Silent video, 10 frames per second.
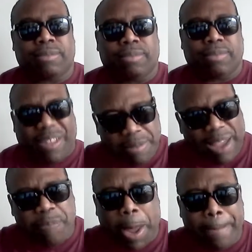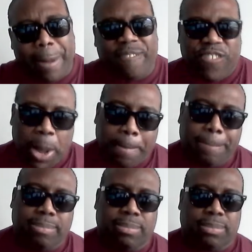Black empowerment film
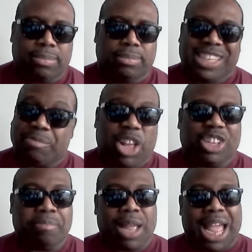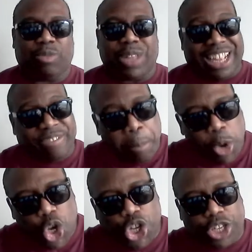based on my revised
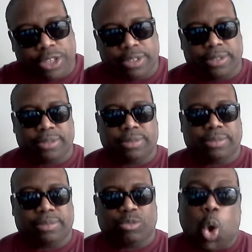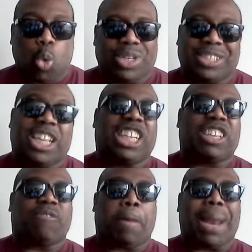book. Quote, The
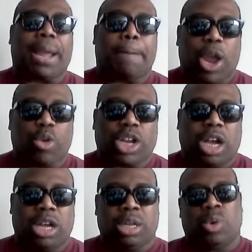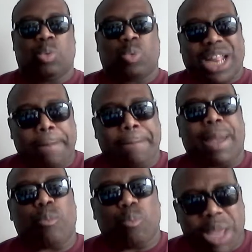Solution for Black America,
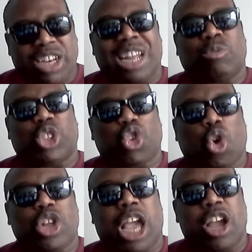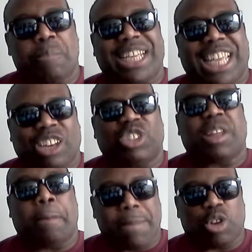Reclaiming, Rebuilding, and Restoring the Urban
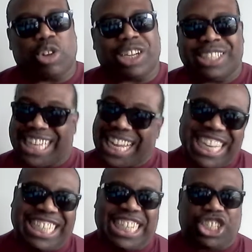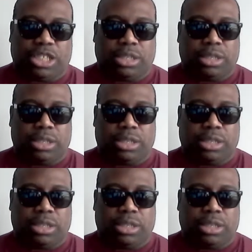Ghettos in America, 2nd edition.